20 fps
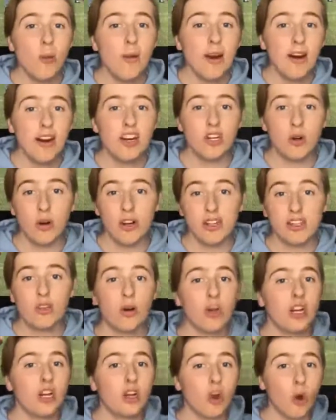Maradona
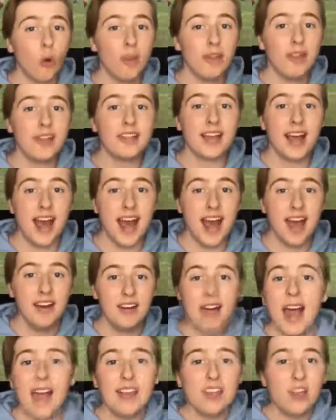scored a goal with his
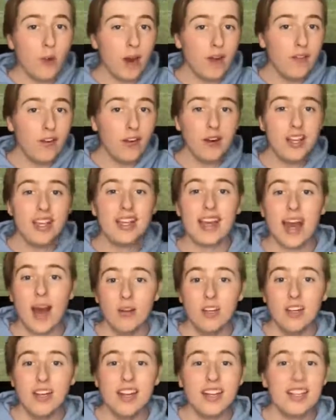hand, and the referee
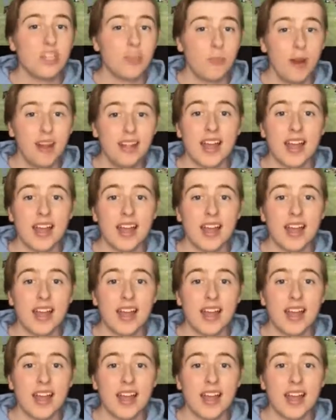counted it despite